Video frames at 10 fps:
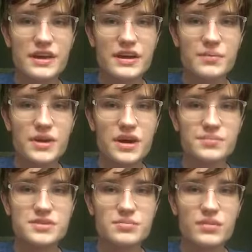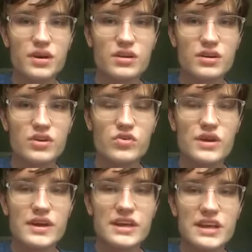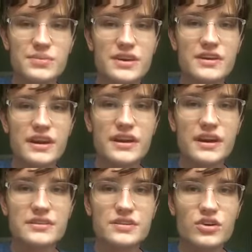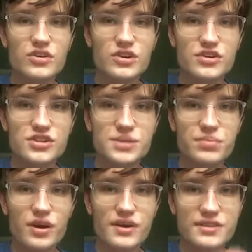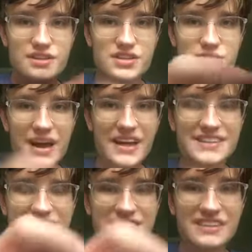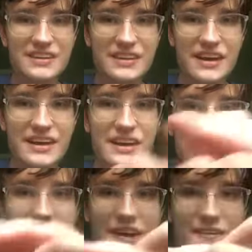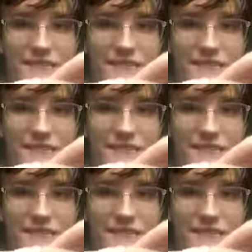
coming up tomorrow, EB and I got to go to Hershey Park this past Sunday and